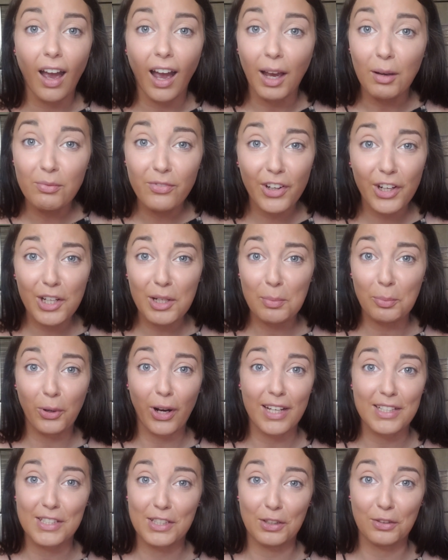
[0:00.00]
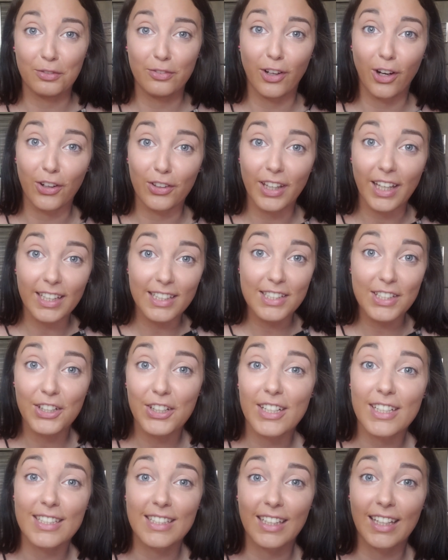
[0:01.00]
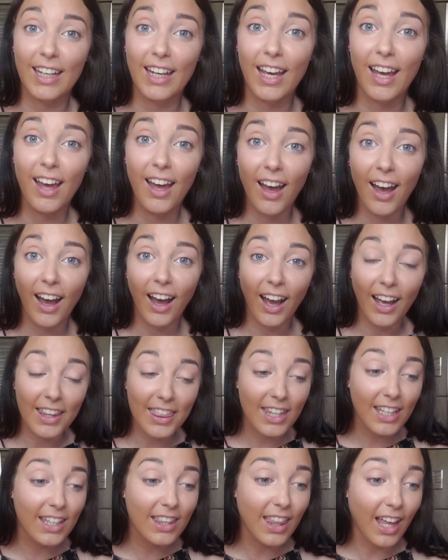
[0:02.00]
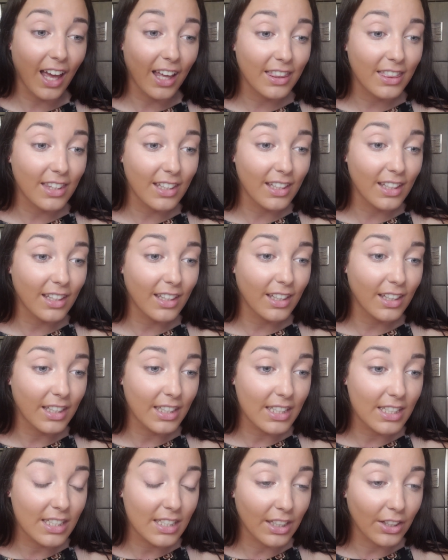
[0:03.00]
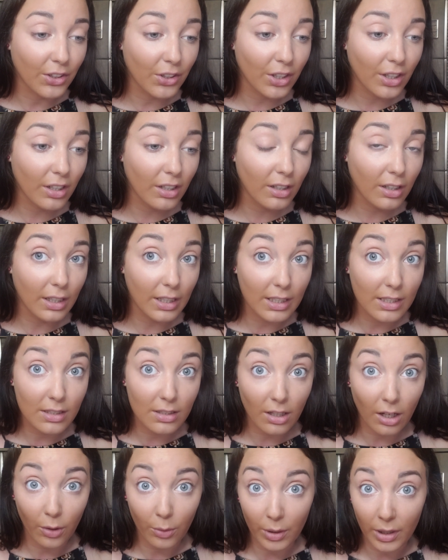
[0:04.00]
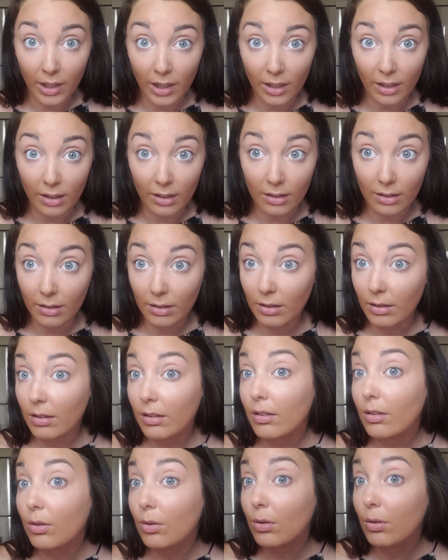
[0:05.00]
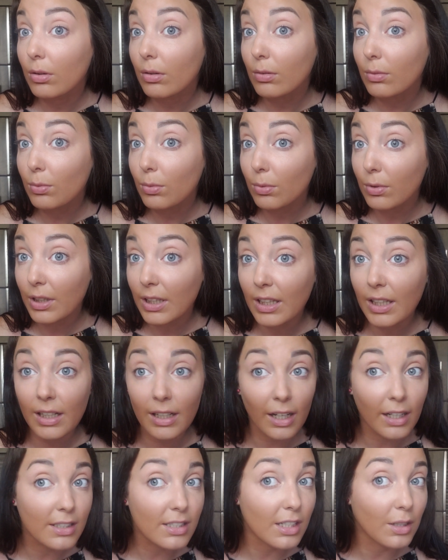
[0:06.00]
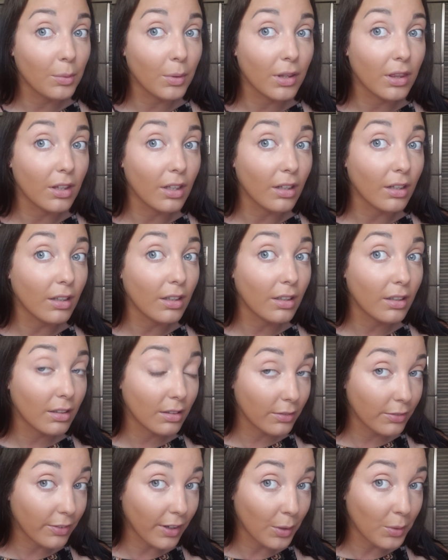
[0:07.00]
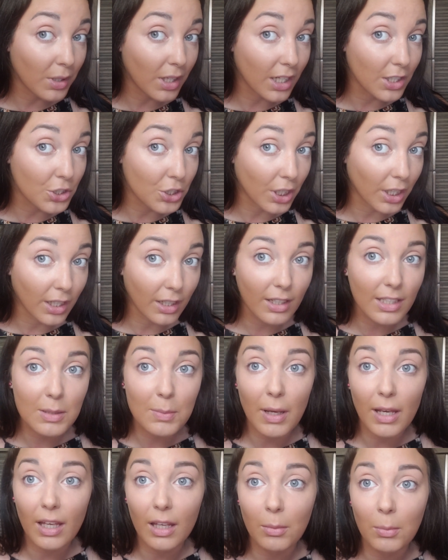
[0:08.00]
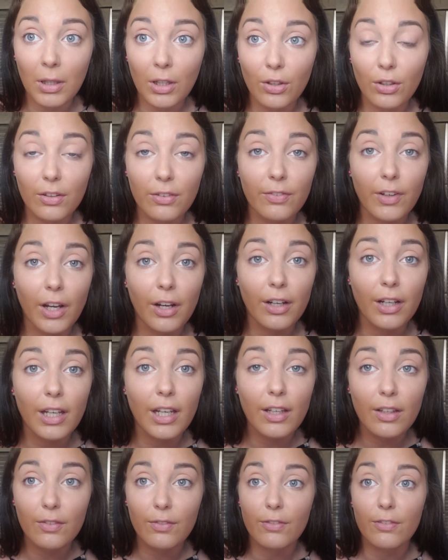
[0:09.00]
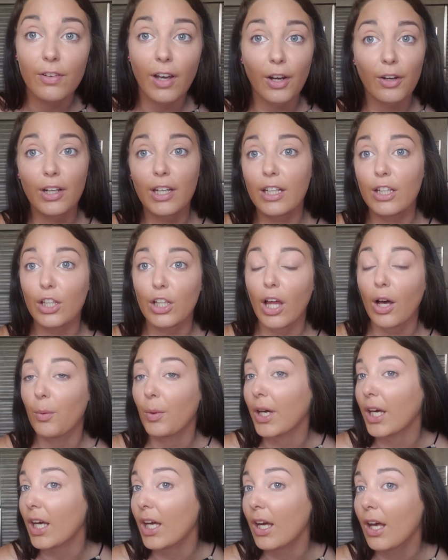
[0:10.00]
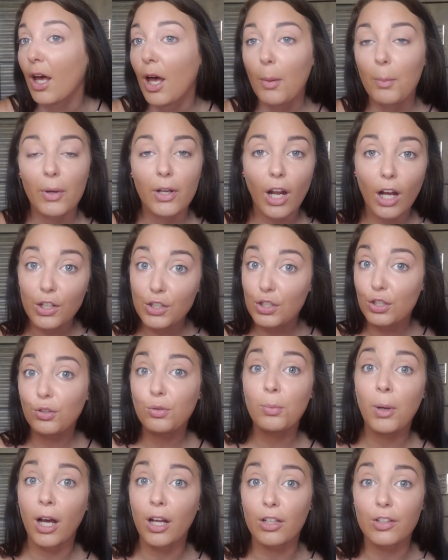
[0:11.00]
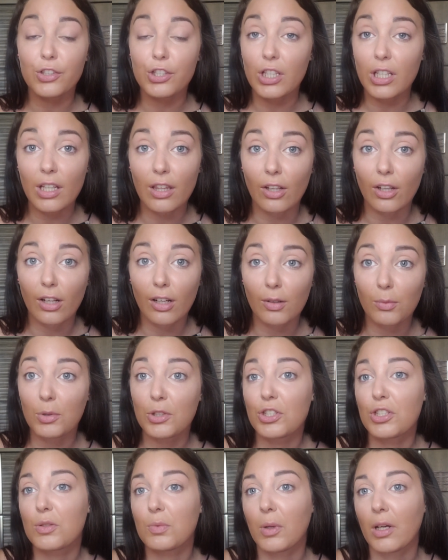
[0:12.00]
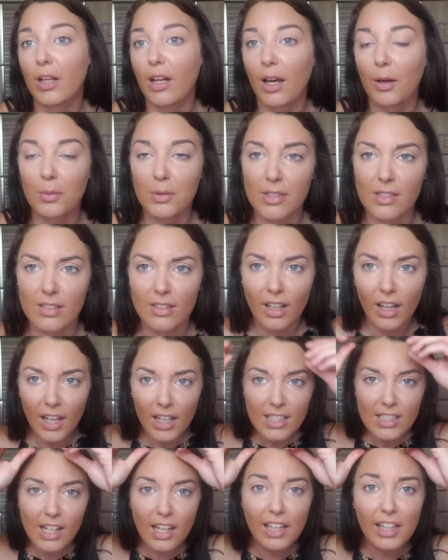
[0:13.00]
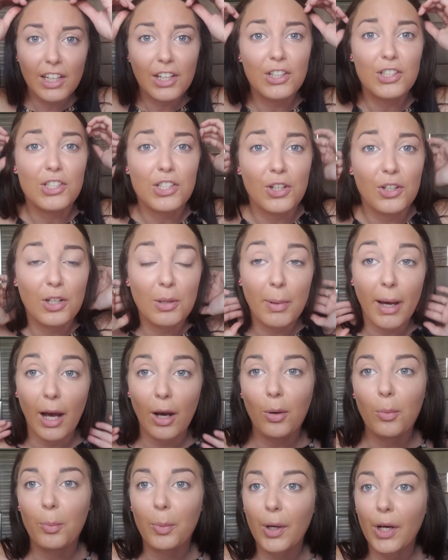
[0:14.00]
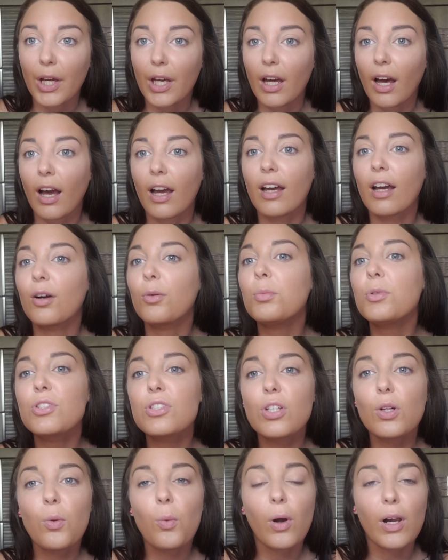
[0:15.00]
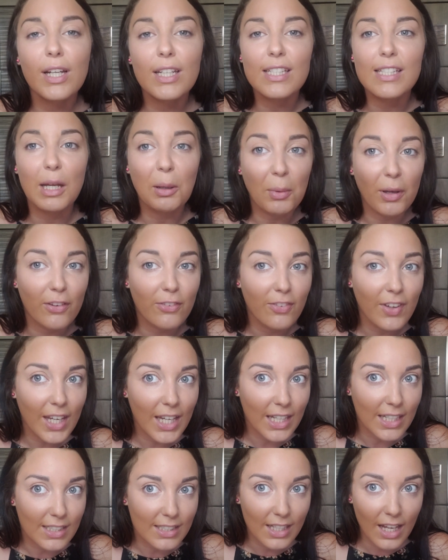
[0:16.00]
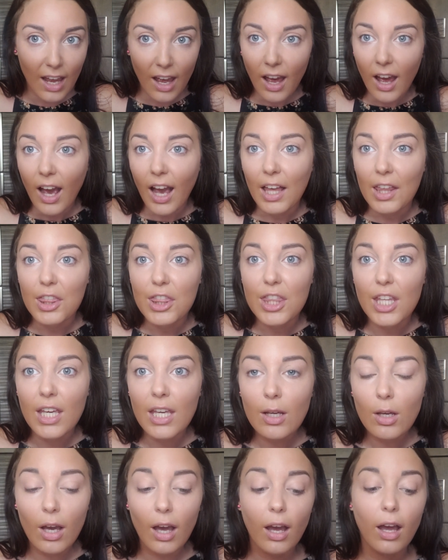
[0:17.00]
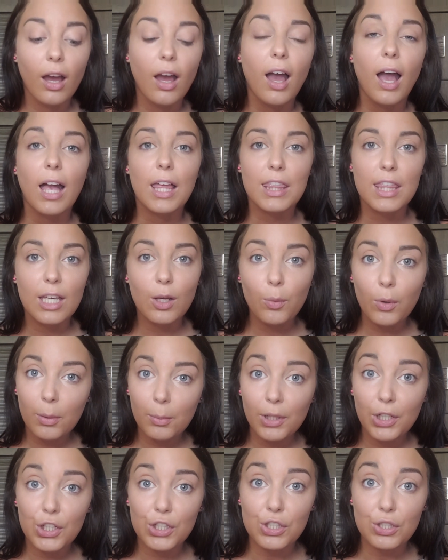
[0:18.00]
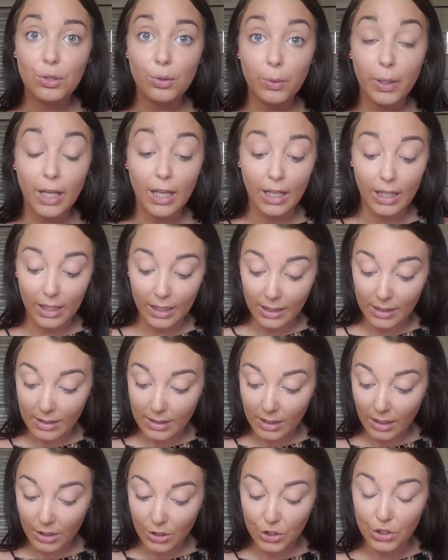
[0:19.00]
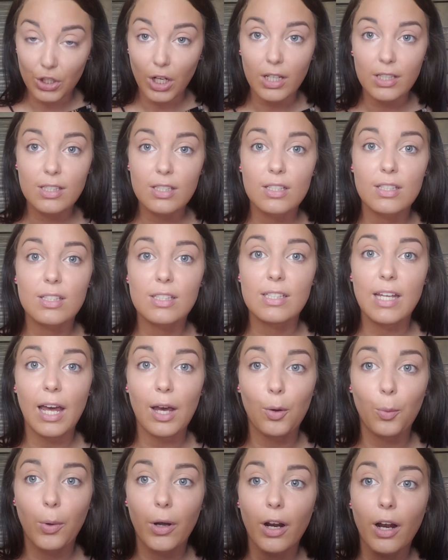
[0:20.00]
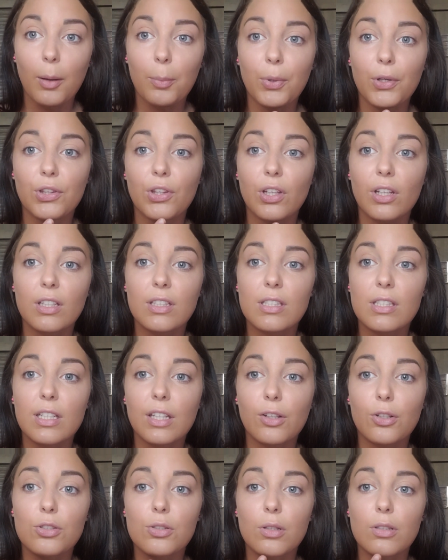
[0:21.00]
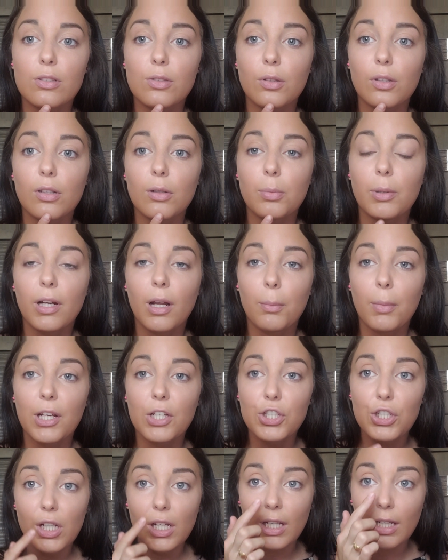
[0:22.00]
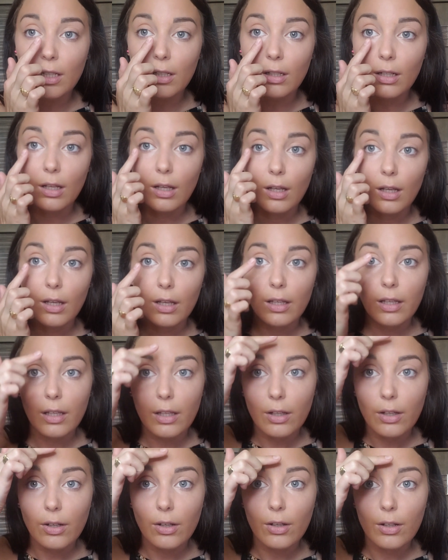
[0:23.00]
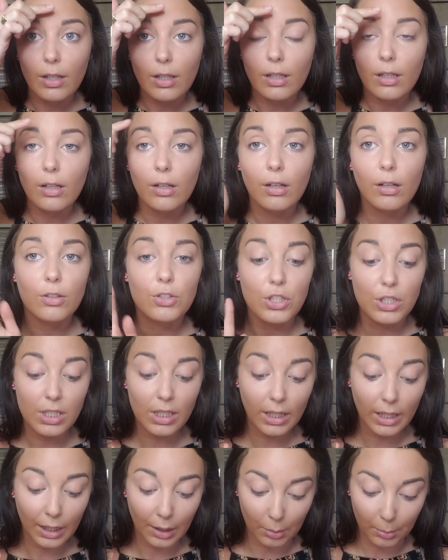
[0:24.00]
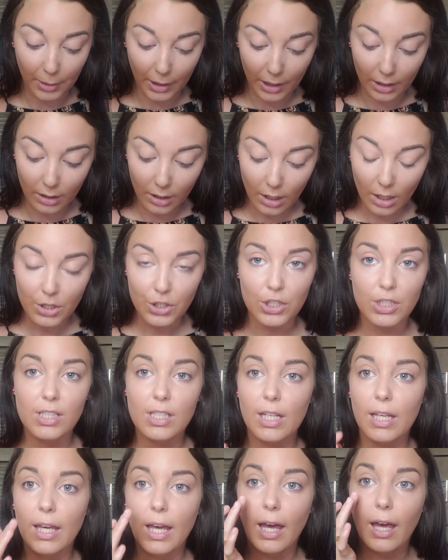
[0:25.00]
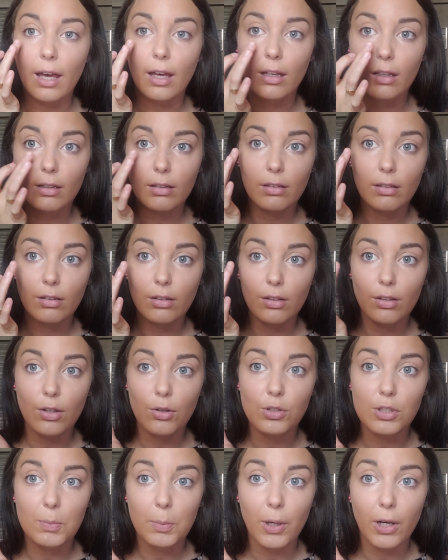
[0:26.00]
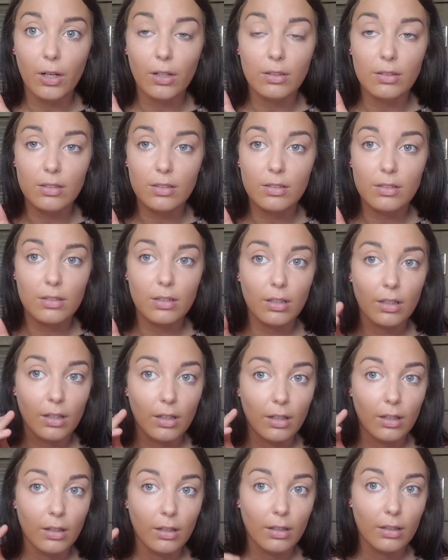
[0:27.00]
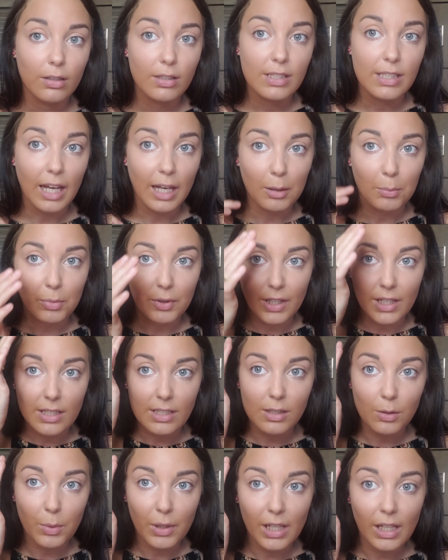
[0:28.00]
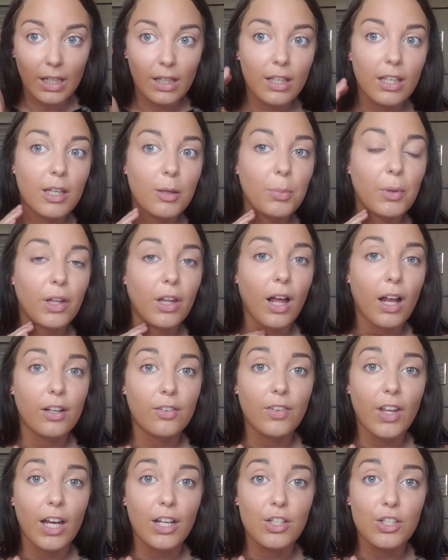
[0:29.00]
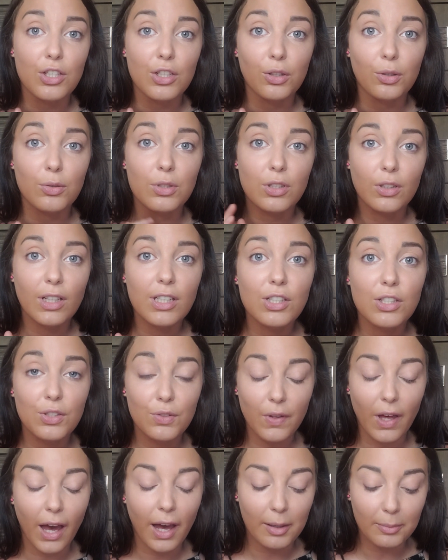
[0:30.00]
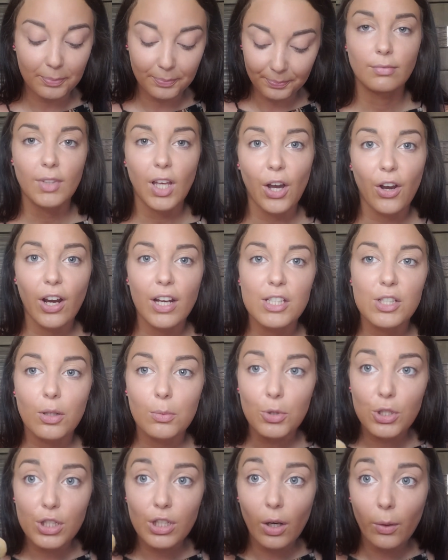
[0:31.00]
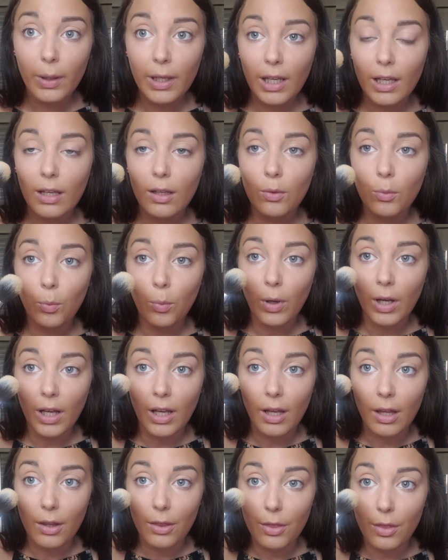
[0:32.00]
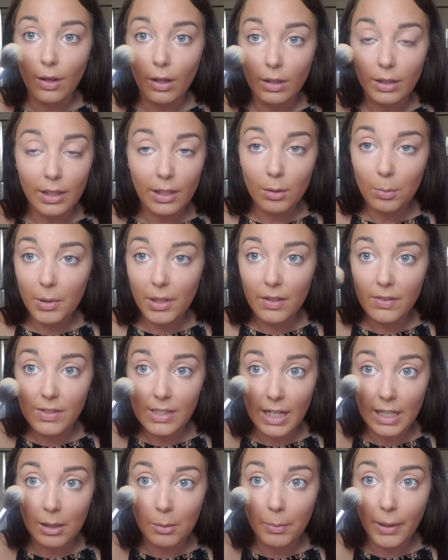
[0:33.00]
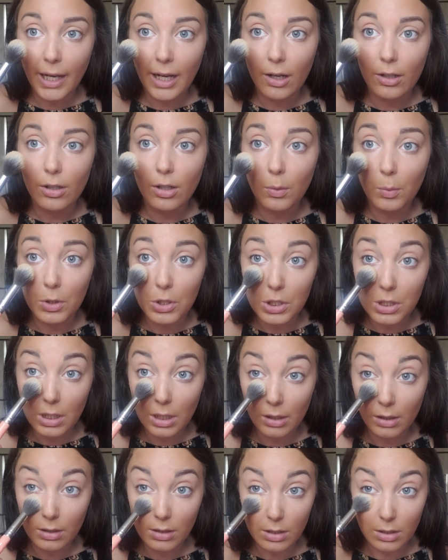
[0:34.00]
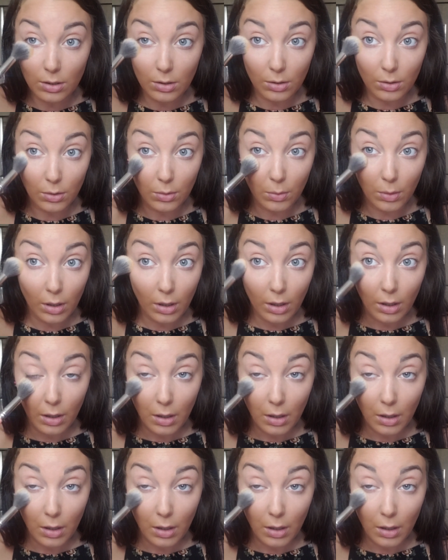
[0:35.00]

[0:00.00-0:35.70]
I'm very impressed so far, like seriously. I think that the concealer is going really nicely with the foundation. It's making me look very, very glowy, but not too much either, which is what I was slightly concerned about, but I almost don't want to set my face. I think what I'm going to do is just set where I put the concealer. So I'll do a little bit on my chin, here, just a little bit, just to get those parts set in place so we can keep a lot of that dew. So let's do that. All right, so I'm just going in with a little bit of setting powder. We're just going to do